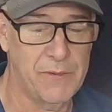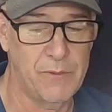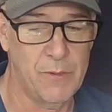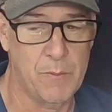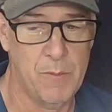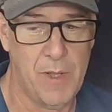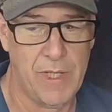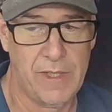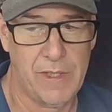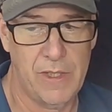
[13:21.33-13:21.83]
If
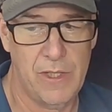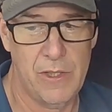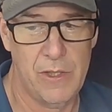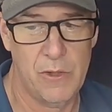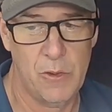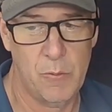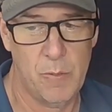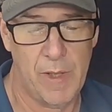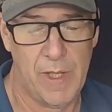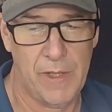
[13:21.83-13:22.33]
you're making a
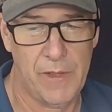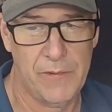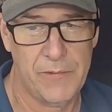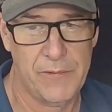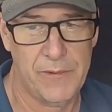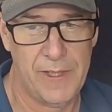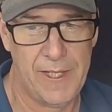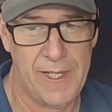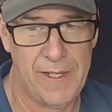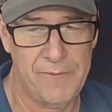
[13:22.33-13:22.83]
new balance
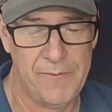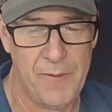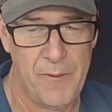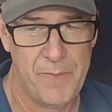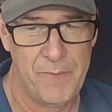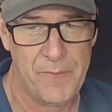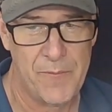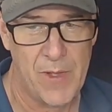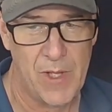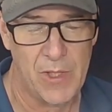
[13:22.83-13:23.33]
staff,
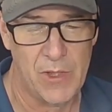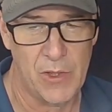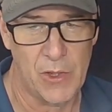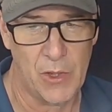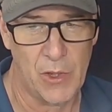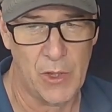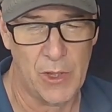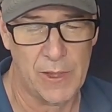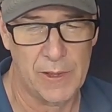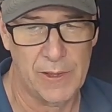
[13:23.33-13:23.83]

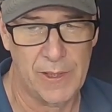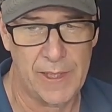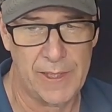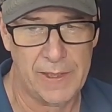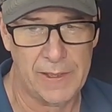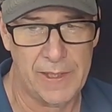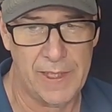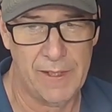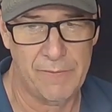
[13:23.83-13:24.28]
you're going to likely